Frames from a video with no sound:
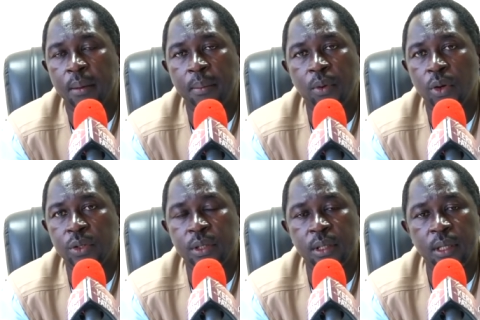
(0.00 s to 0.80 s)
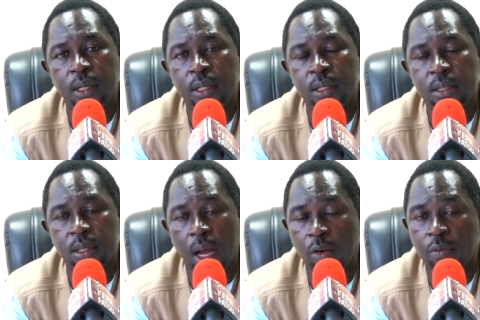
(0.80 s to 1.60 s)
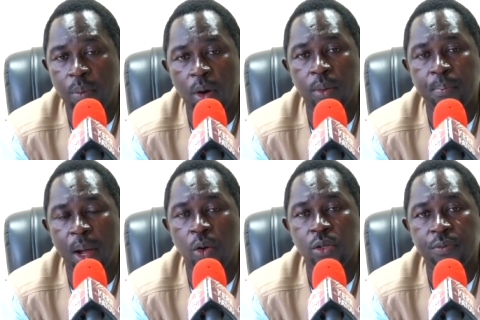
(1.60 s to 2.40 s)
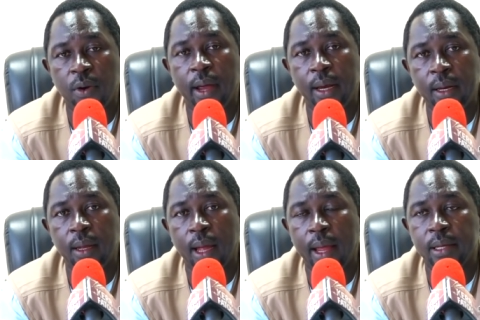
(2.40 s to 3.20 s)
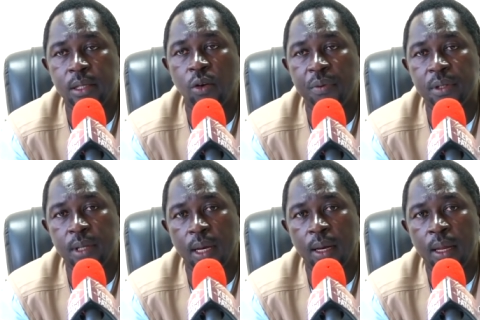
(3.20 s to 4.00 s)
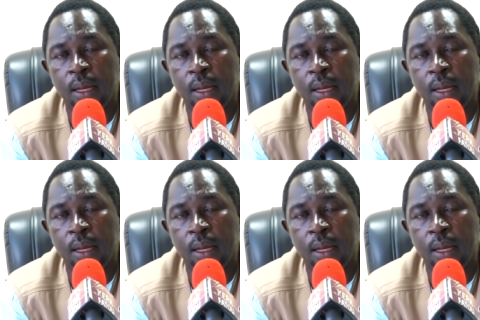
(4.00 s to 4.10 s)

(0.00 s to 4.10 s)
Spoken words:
because it is out of bounds for any IEC official,